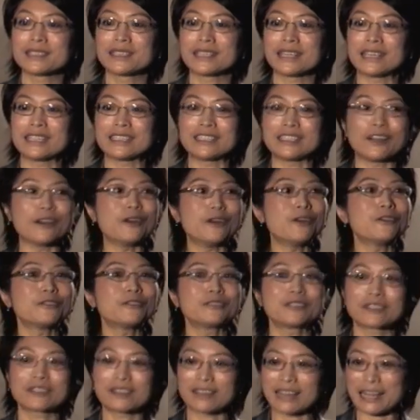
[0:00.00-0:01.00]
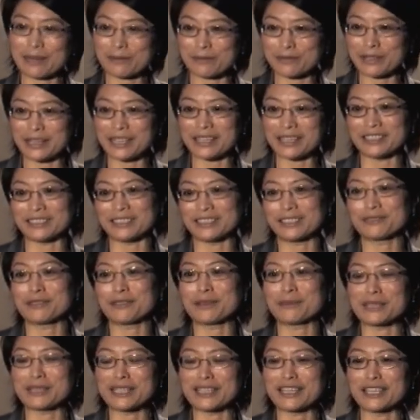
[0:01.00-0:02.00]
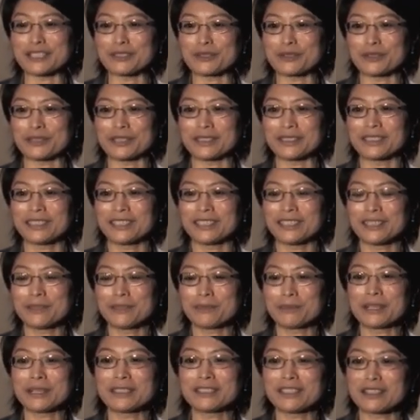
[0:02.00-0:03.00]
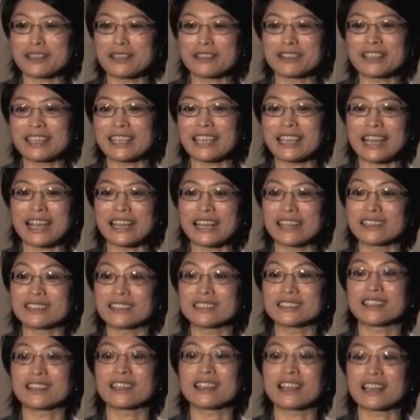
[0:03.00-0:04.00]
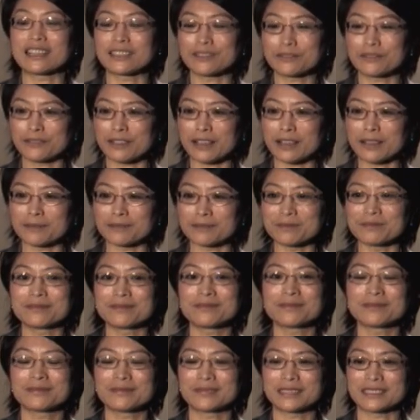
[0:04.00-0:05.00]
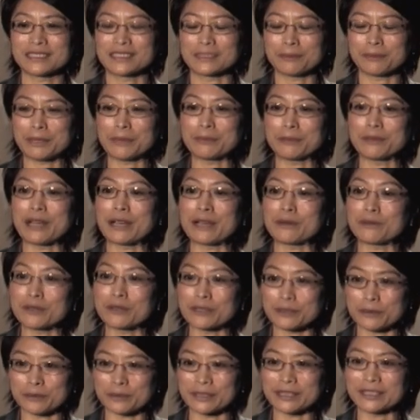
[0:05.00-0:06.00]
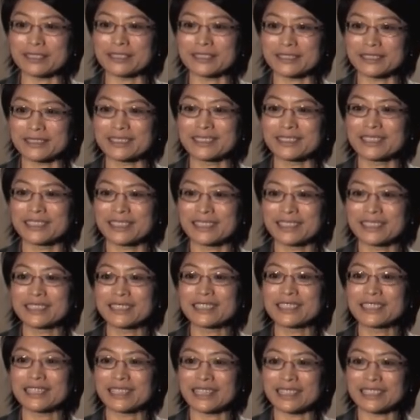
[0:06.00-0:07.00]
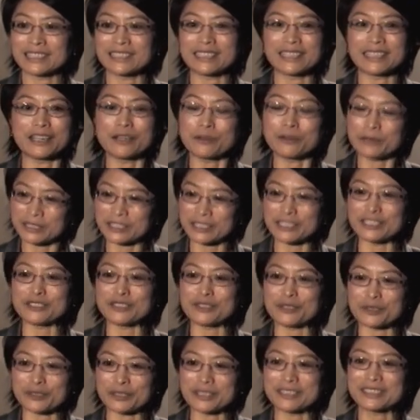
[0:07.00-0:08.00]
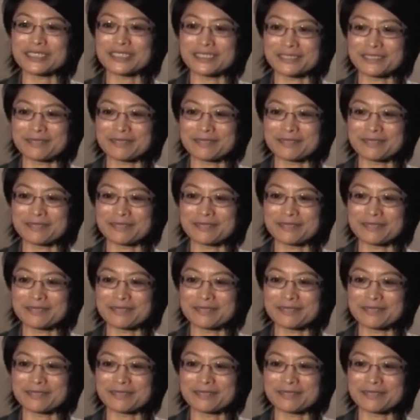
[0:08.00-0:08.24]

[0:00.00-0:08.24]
and all the collaborators from industry. Personally, I learned a lot from people I work with, and I always enjoy it.